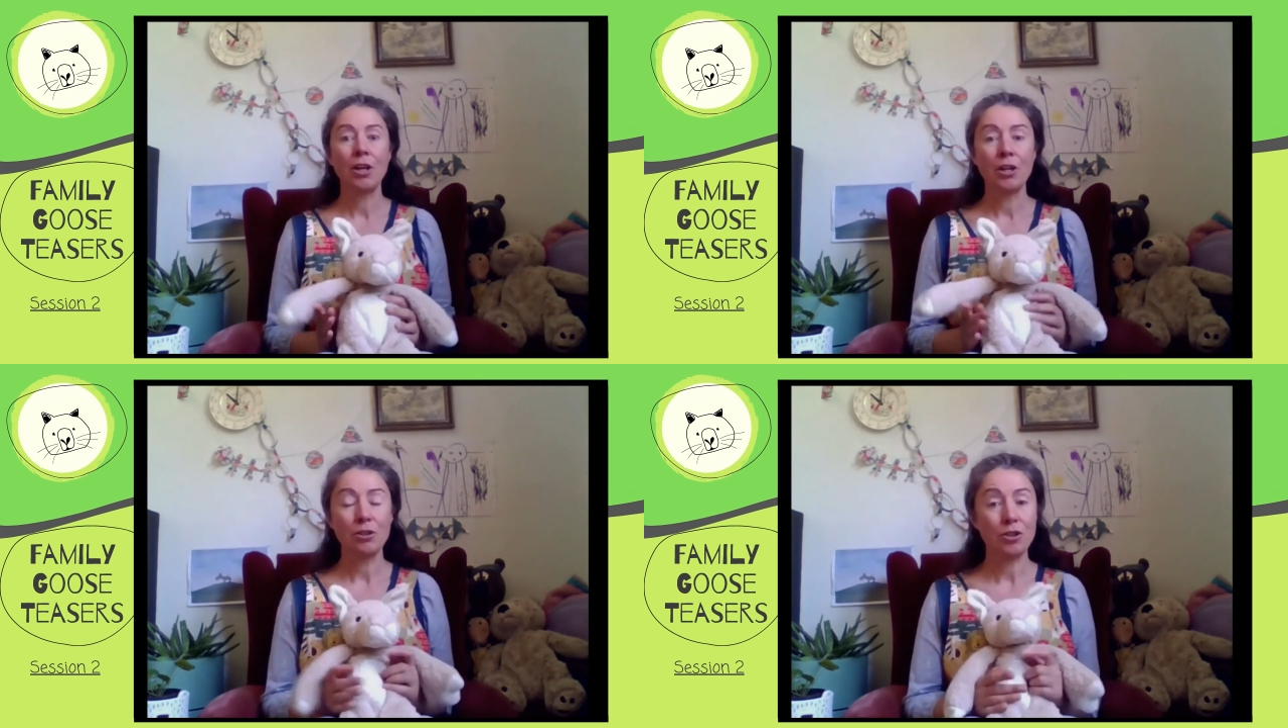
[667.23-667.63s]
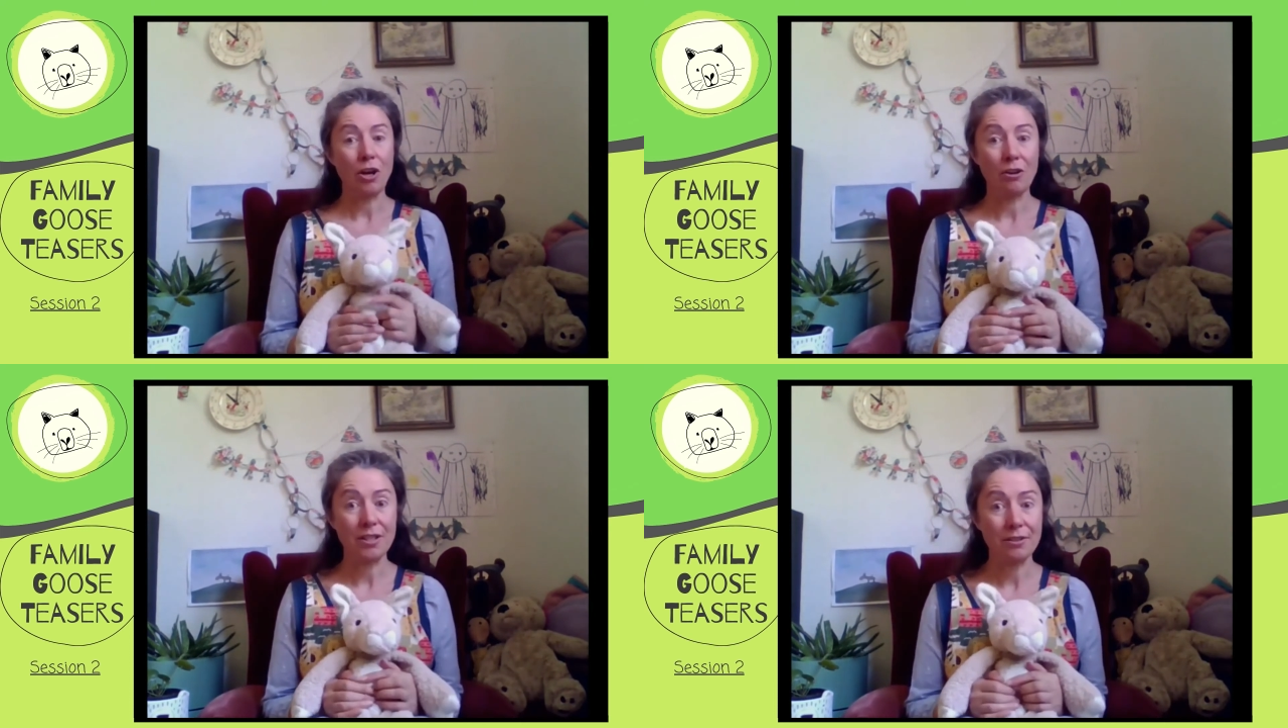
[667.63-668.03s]
your
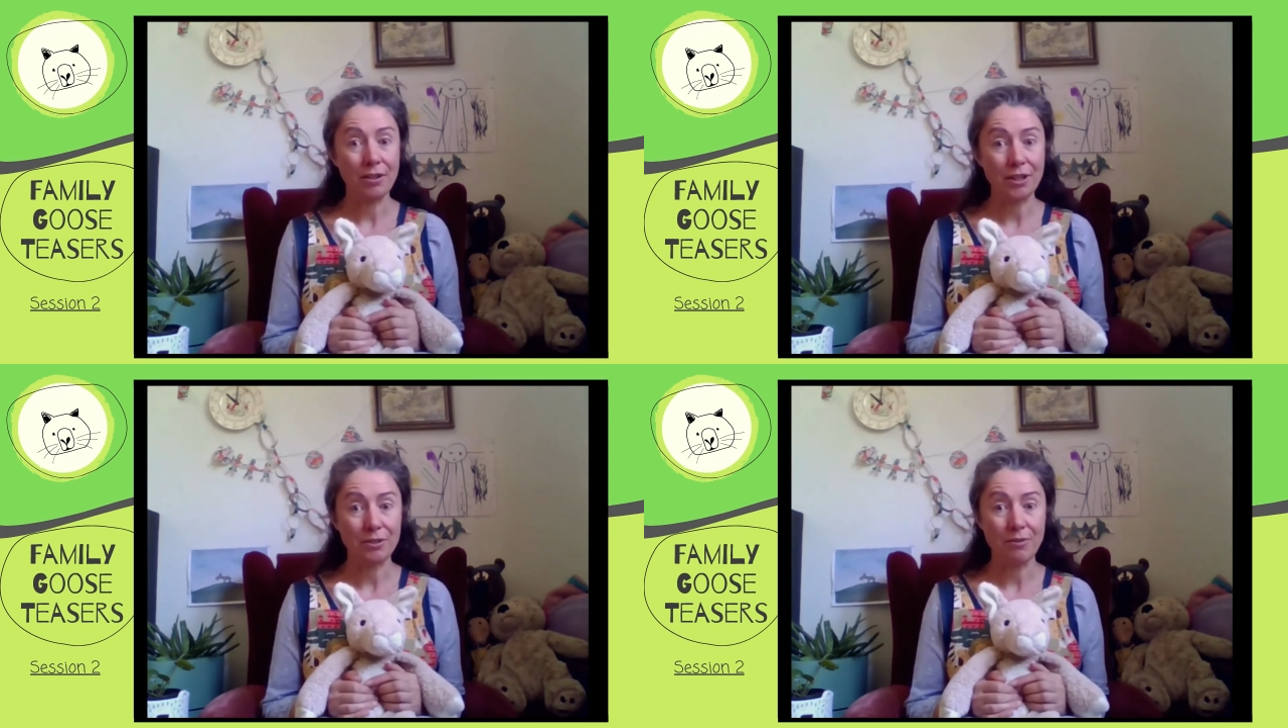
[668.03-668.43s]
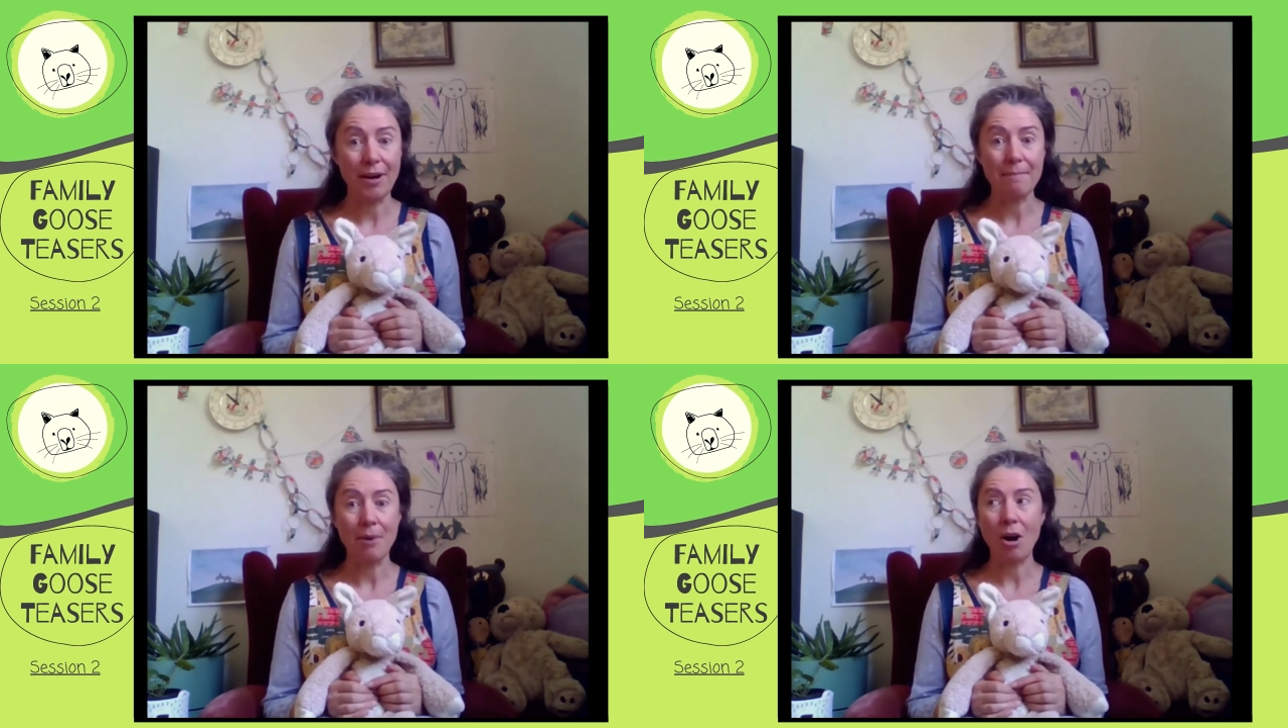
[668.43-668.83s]
child is learning to ride
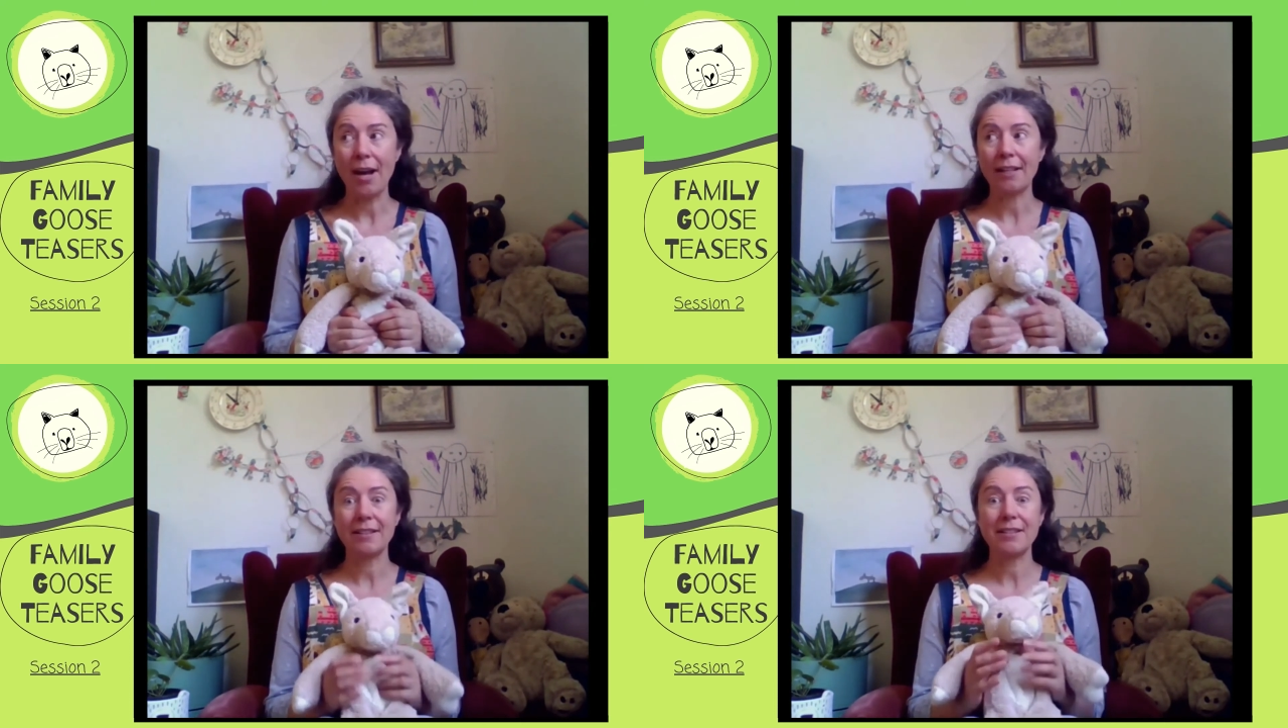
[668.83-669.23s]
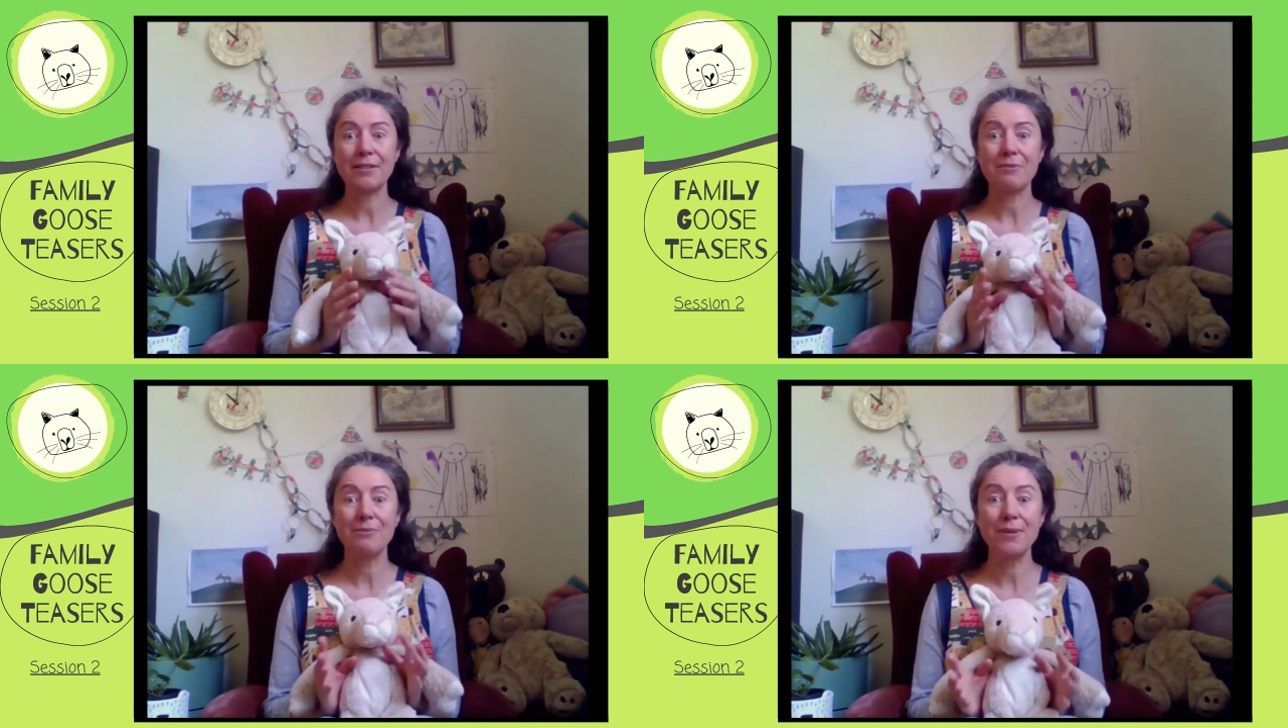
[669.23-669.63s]
a bike, this is
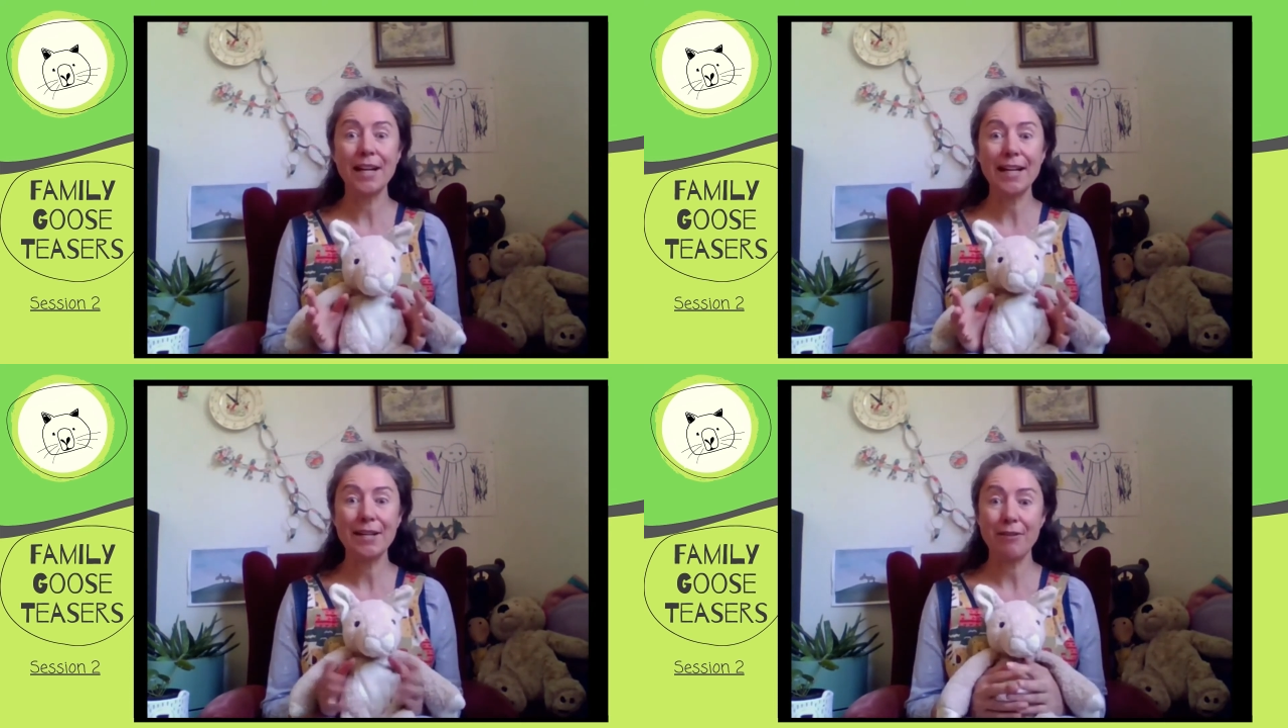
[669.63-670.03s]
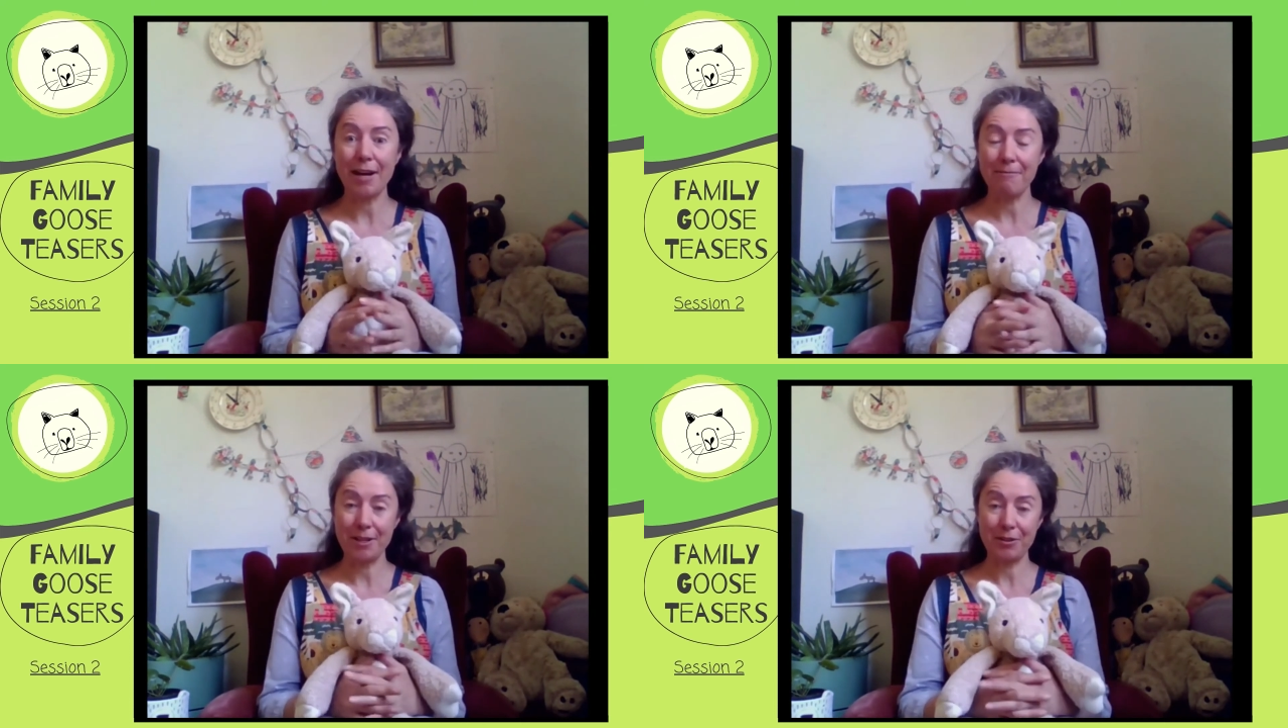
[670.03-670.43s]
a really great one